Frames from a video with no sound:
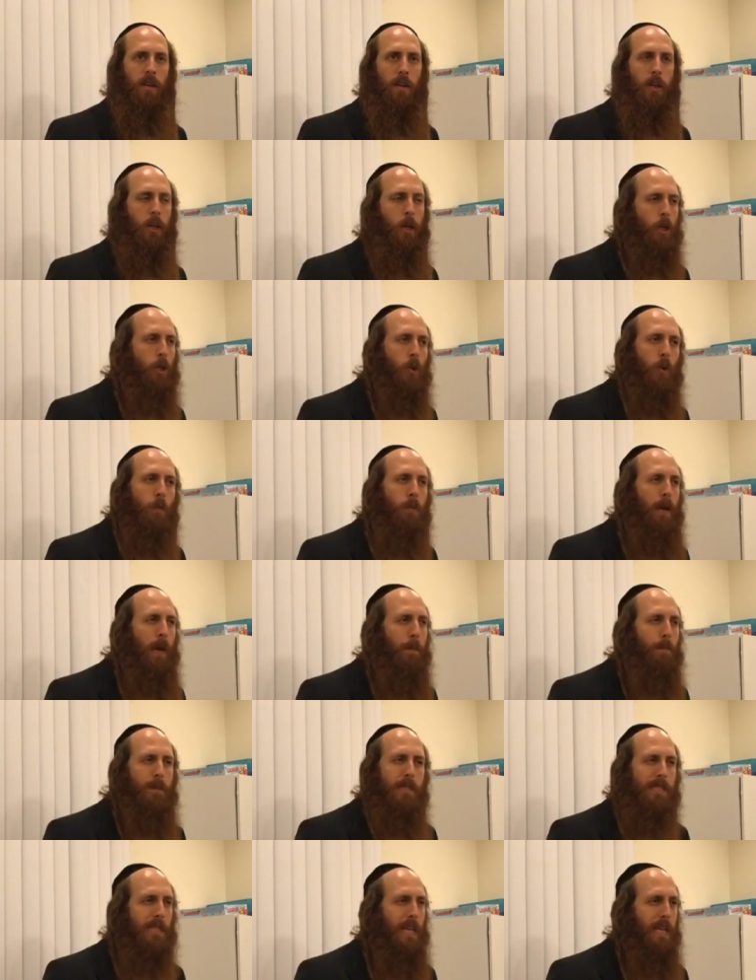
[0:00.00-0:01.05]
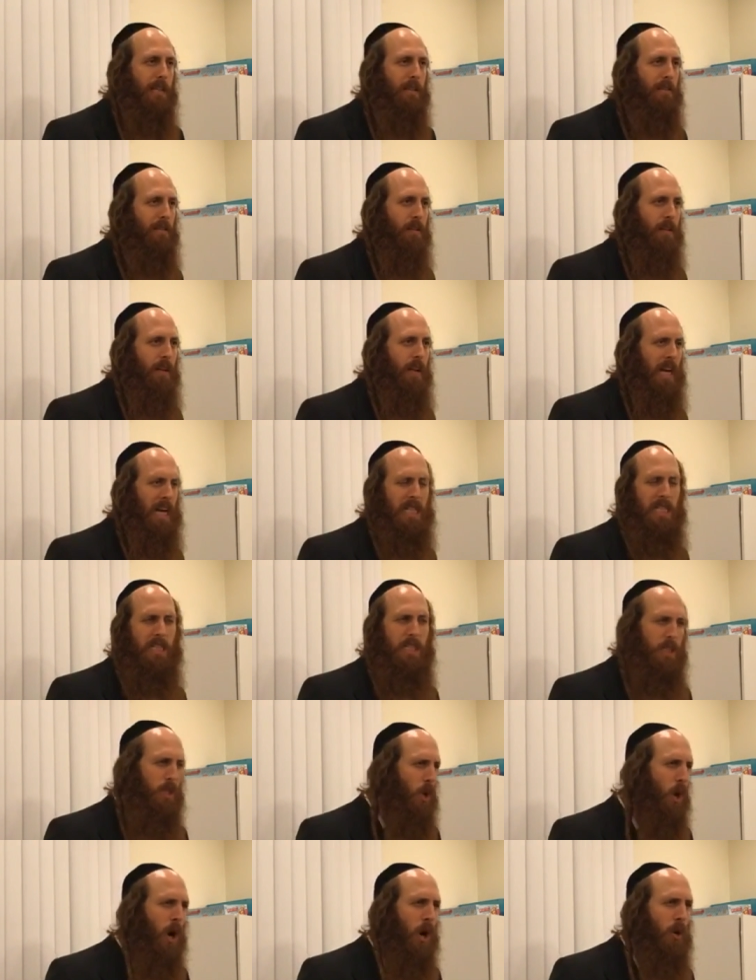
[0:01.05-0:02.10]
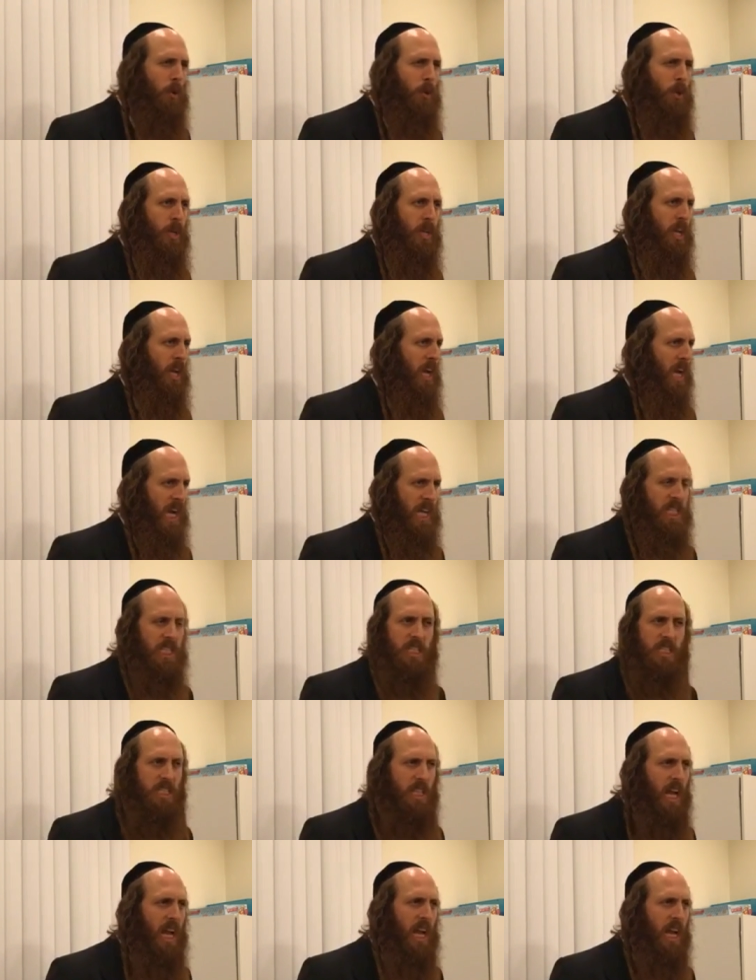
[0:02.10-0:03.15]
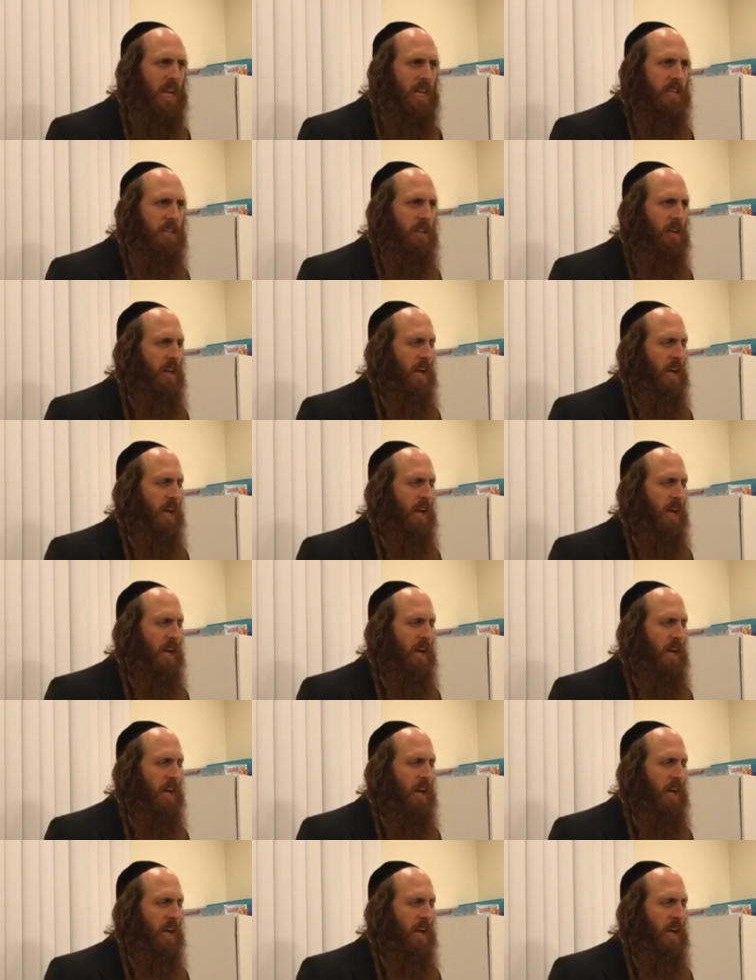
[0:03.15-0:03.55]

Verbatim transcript: Not to be upset and sorry and sad